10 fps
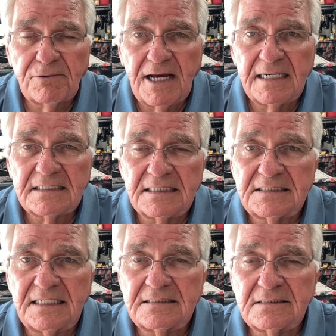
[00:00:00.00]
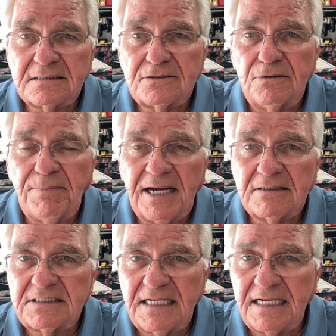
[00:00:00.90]
product that says it's 2
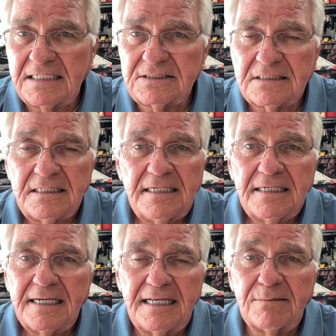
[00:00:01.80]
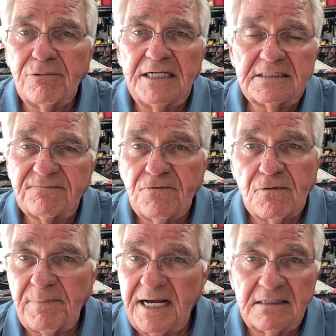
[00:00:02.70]
pound test and it breaks at
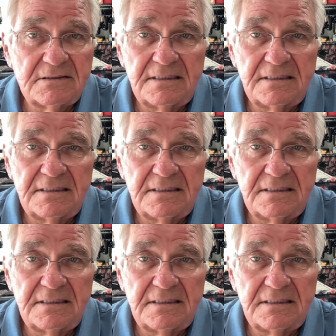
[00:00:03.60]
4 pounds.